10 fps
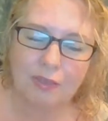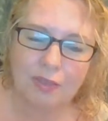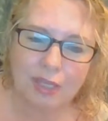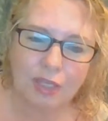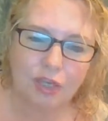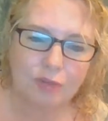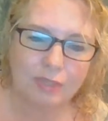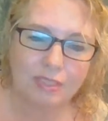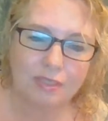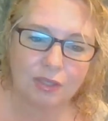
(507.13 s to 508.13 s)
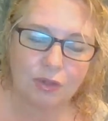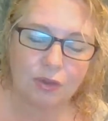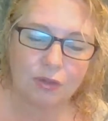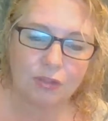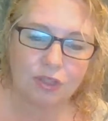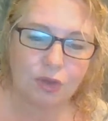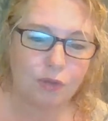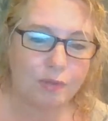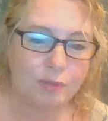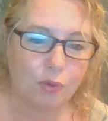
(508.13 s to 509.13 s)
they're going to be sitting there going, tell
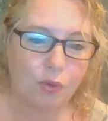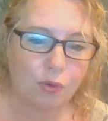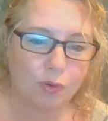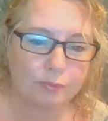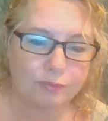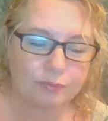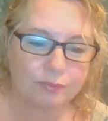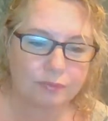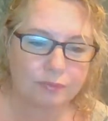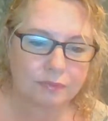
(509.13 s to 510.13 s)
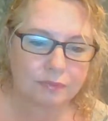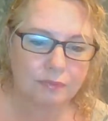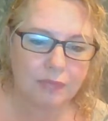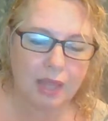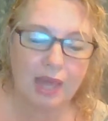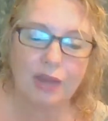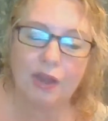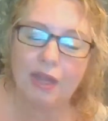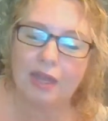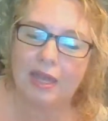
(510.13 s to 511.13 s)
me more. And
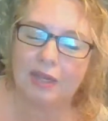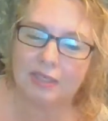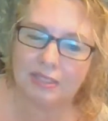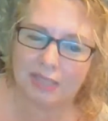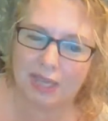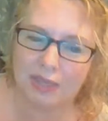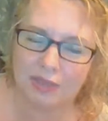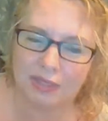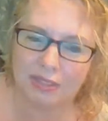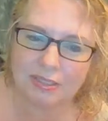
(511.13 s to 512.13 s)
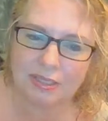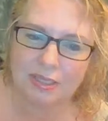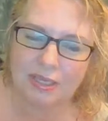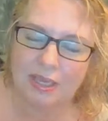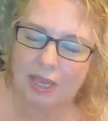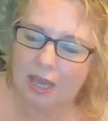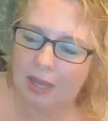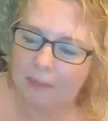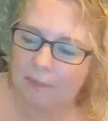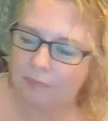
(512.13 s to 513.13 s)
I say this,
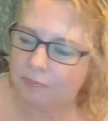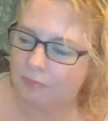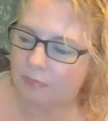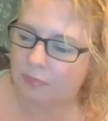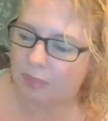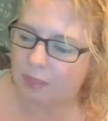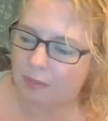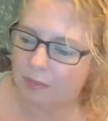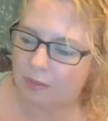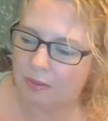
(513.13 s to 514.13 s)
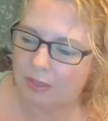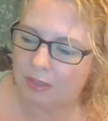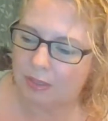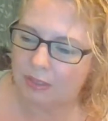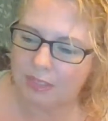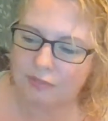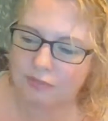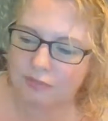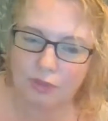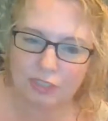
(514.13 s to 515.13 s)
and I say this
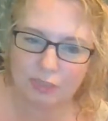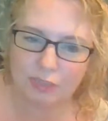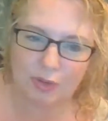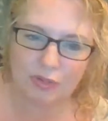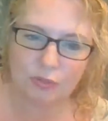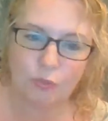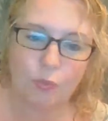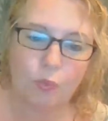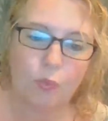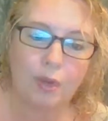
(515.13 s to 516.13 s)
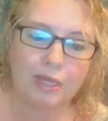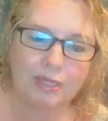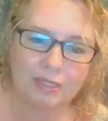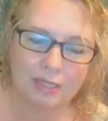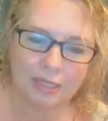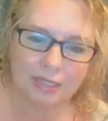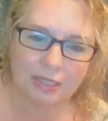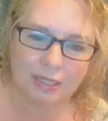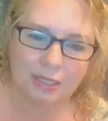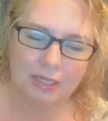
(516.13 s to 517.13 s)
from personal experience,
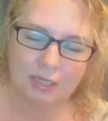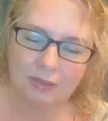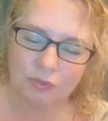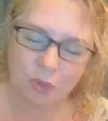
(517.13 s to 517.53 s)
witnessing, it's